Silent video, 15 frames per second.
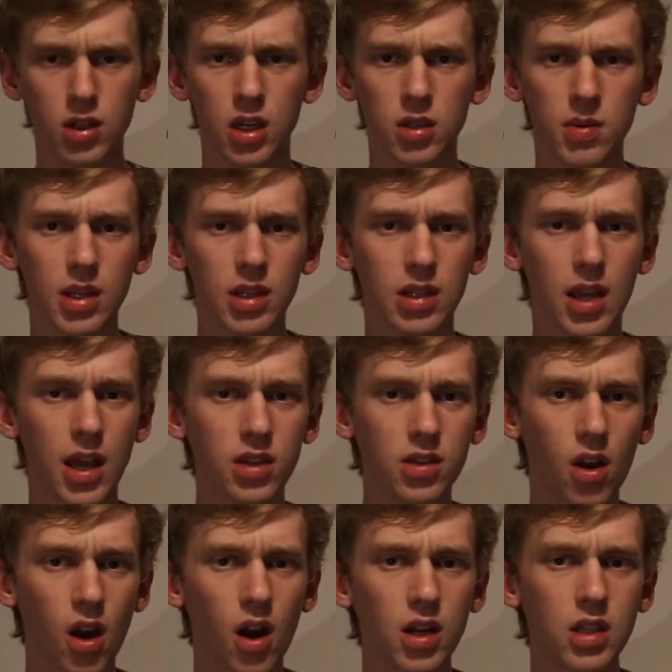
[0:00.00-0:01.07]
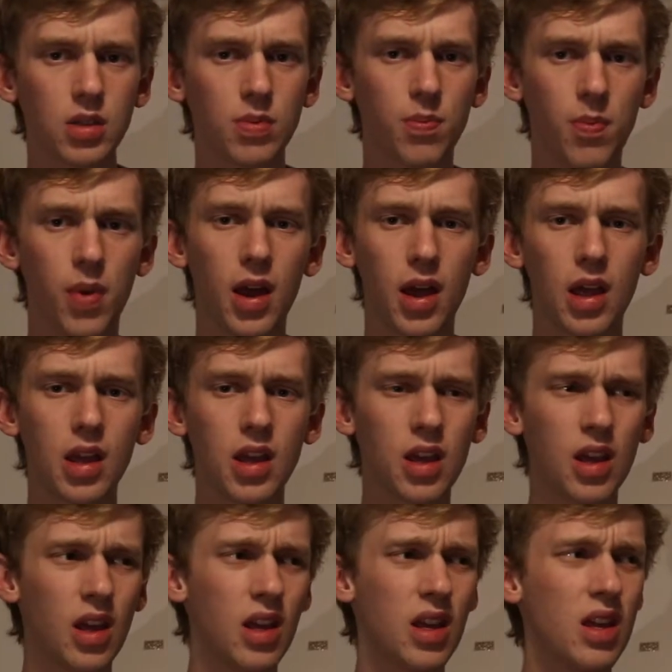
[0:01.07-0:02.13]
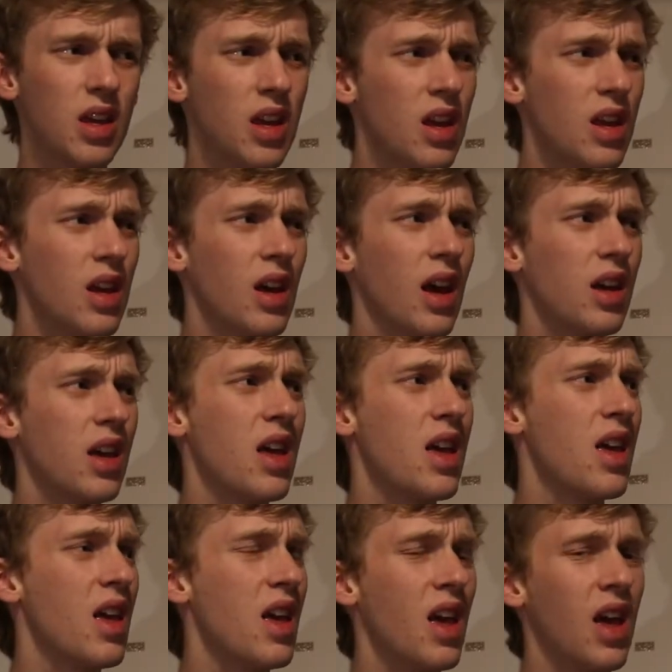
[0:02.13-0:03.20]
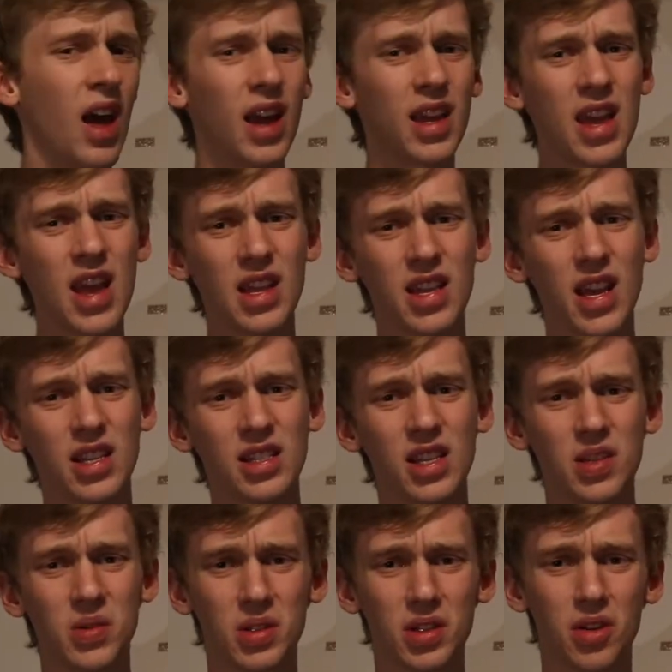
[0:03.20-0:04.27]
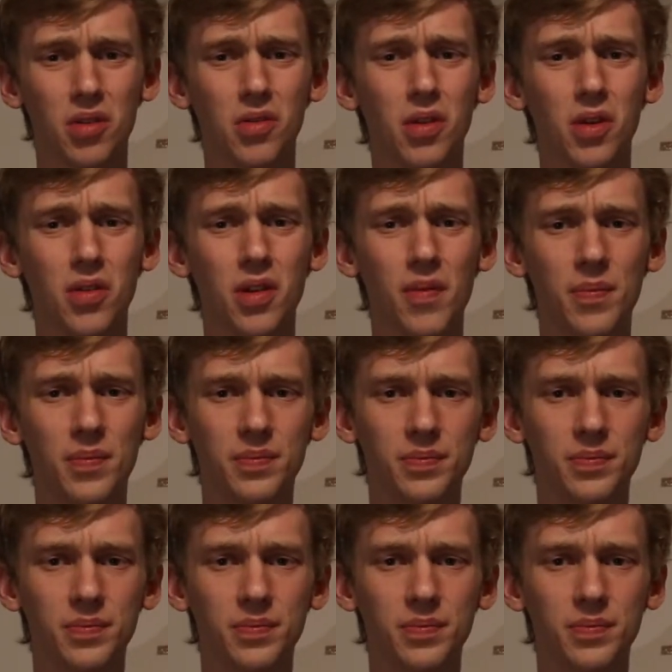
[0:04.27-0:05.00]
judge me, taste cards, but I can't taste these because it'll ruin them.